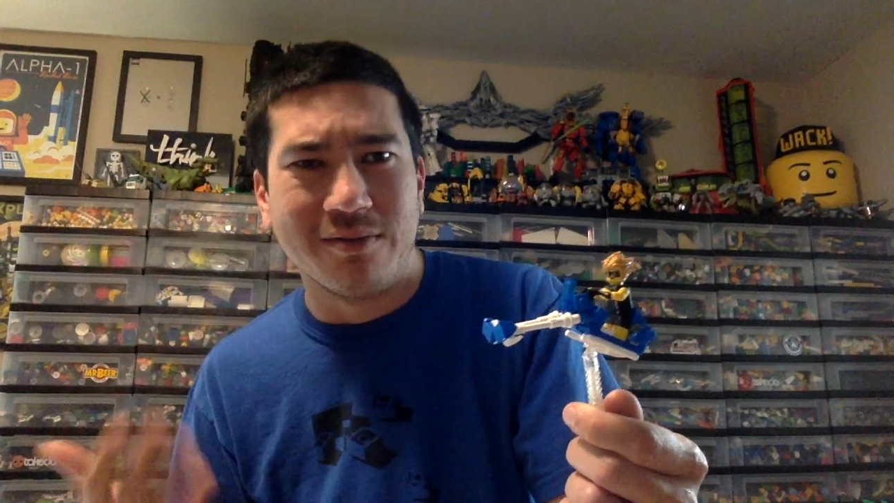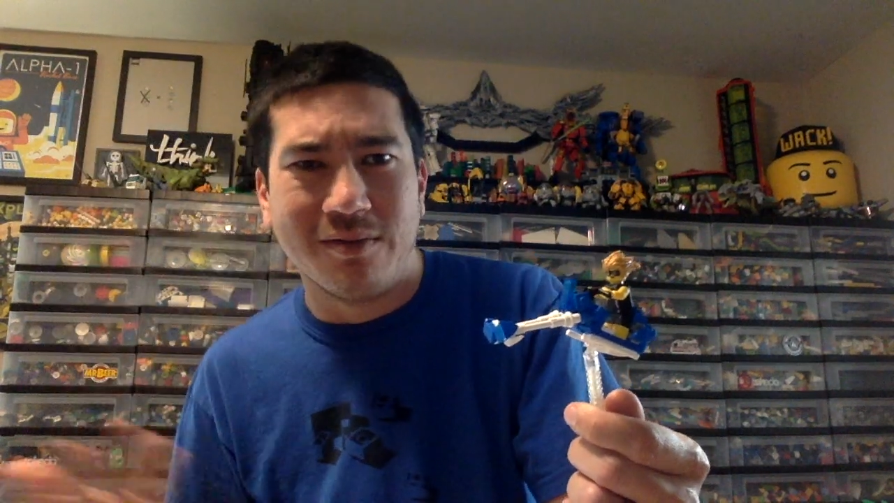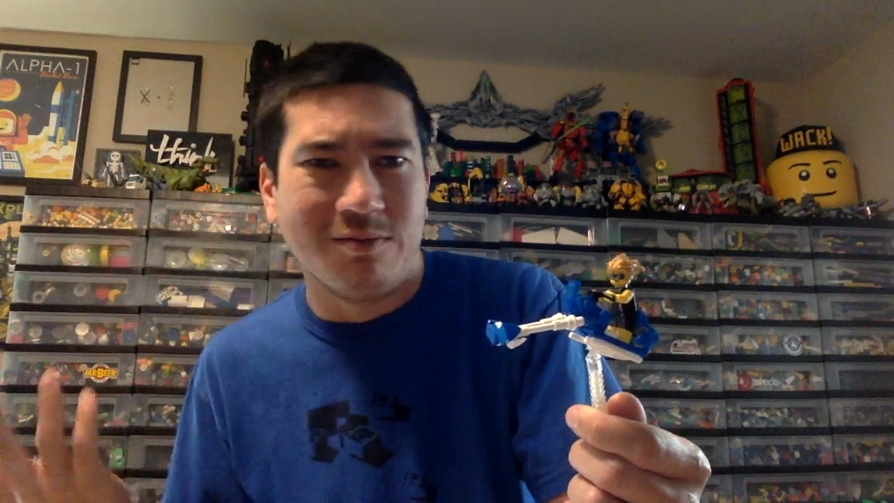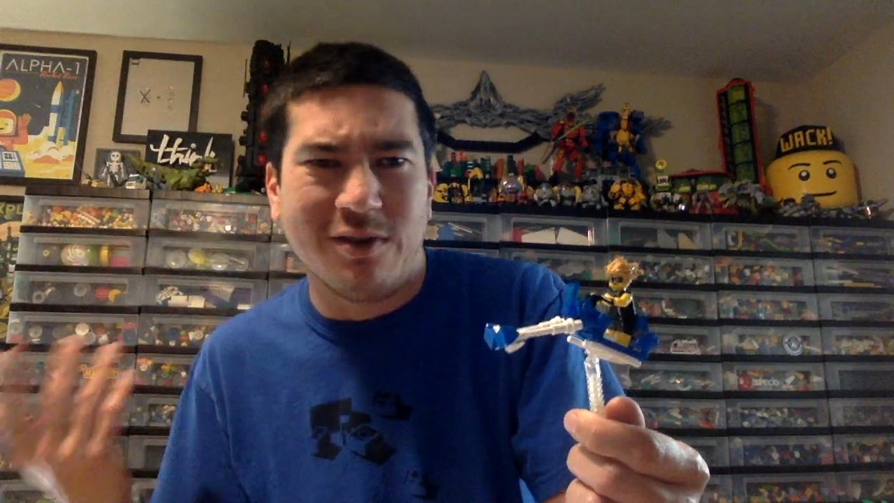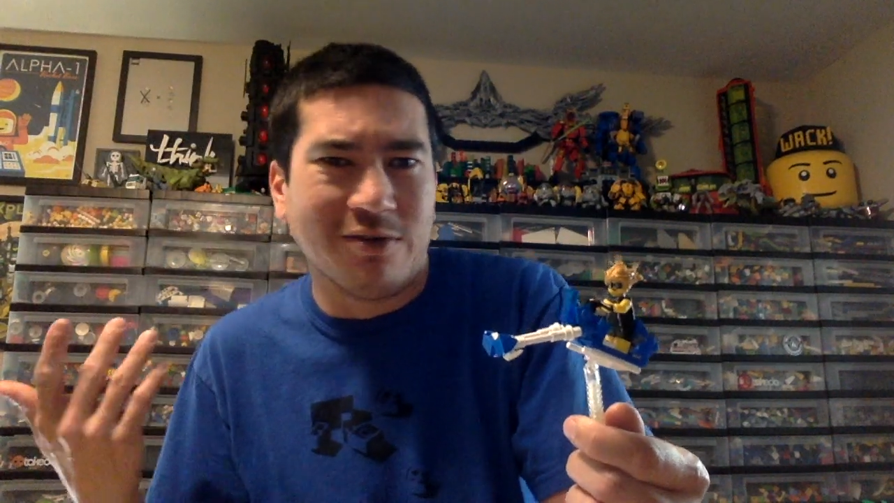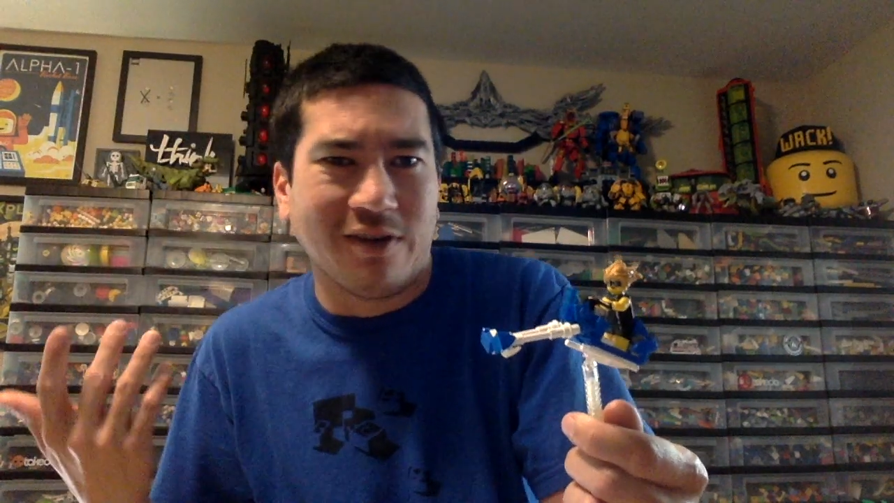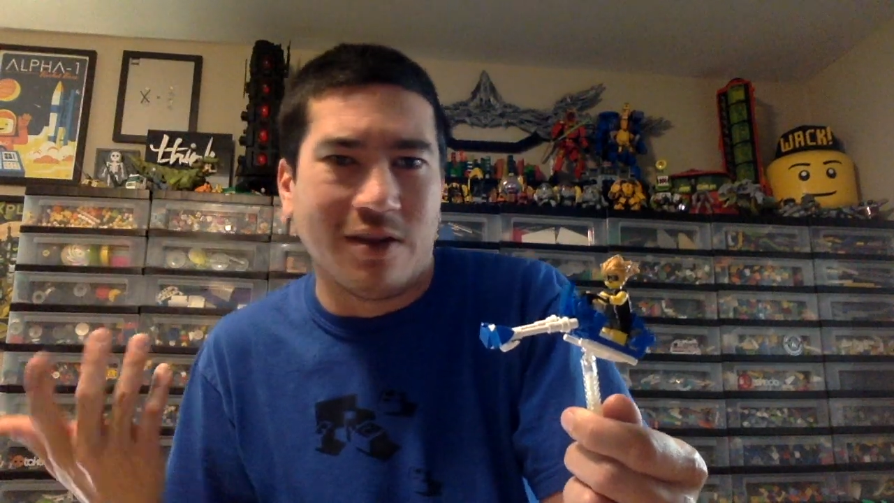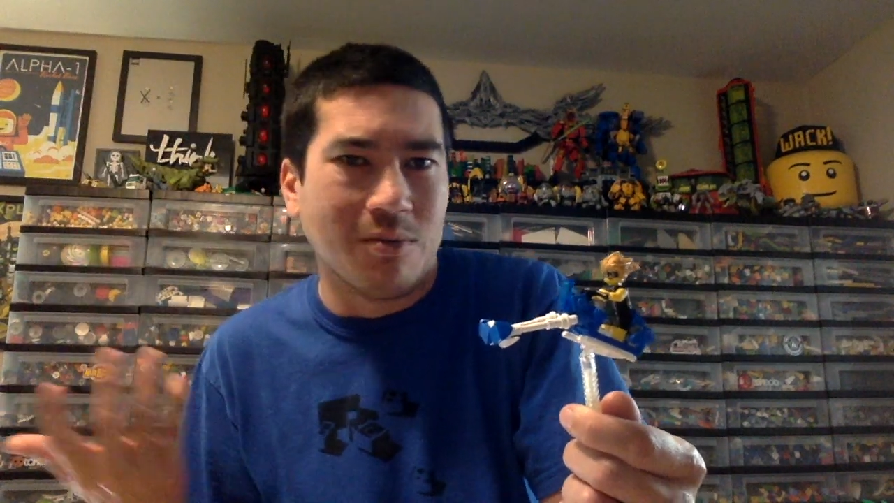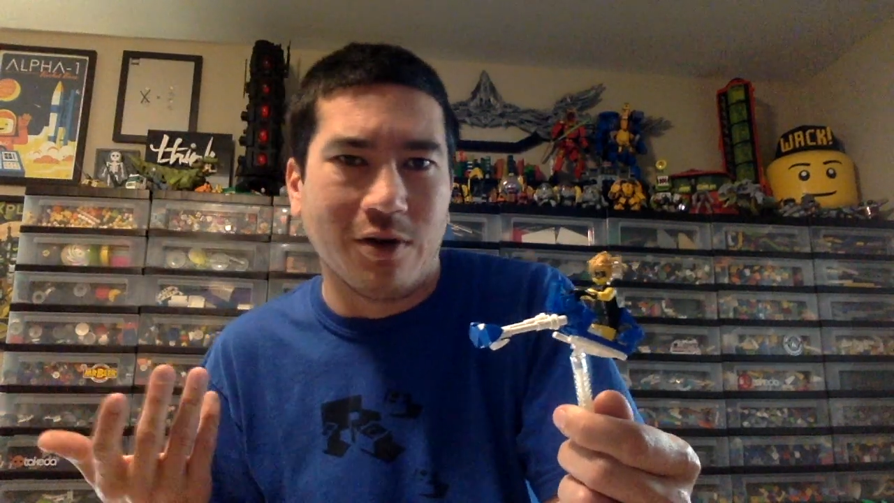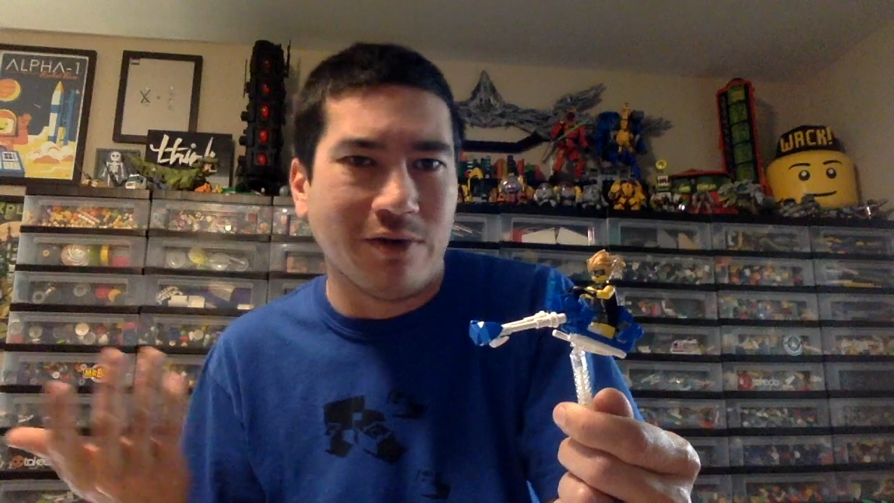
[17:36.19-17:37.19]
You saw the
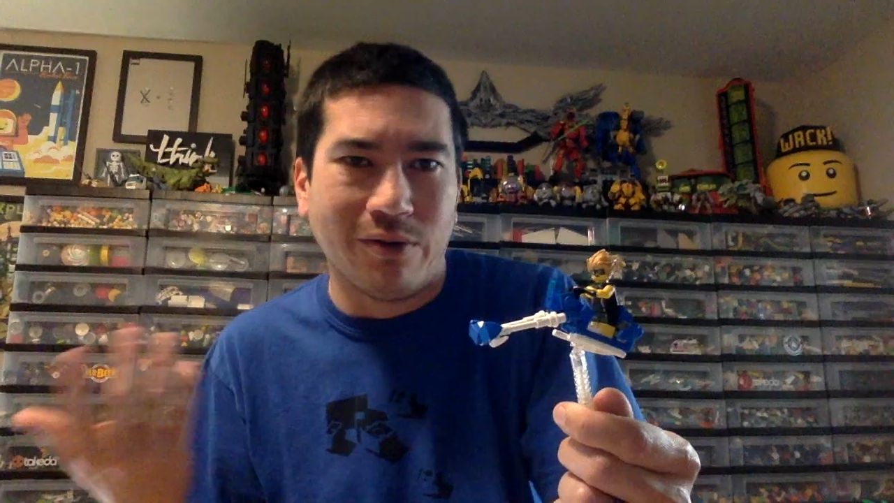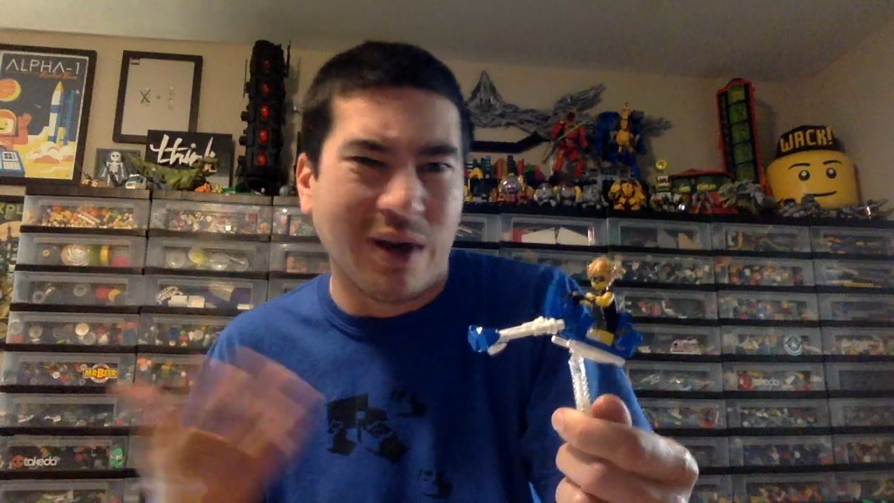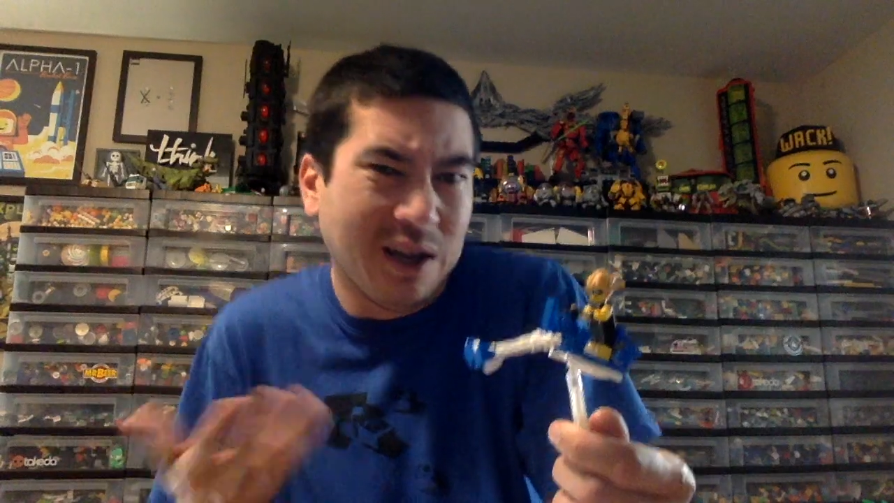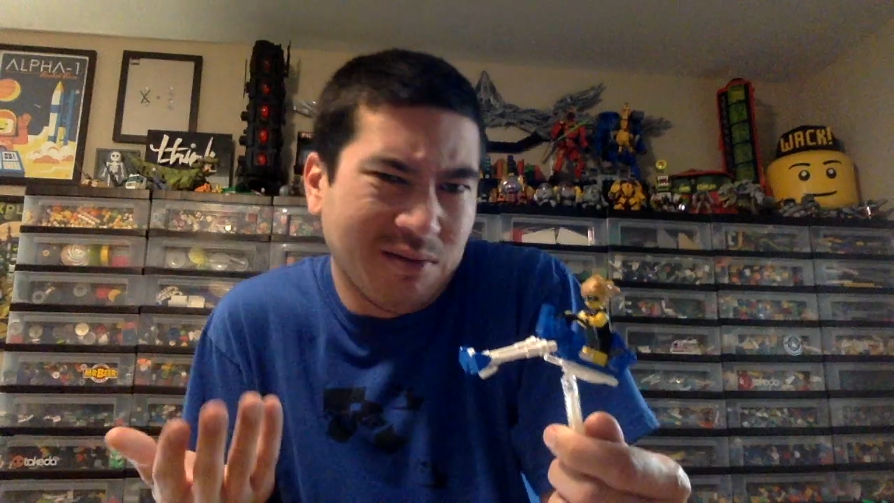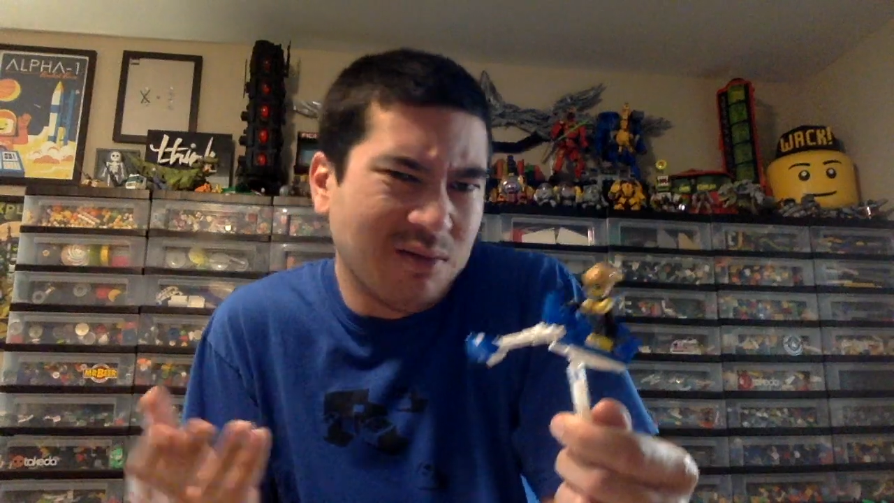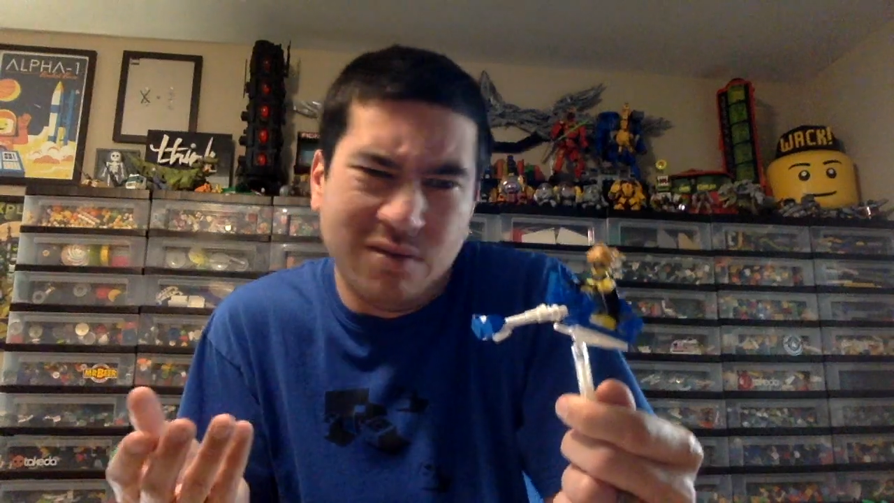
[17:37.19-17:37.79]
movie, right?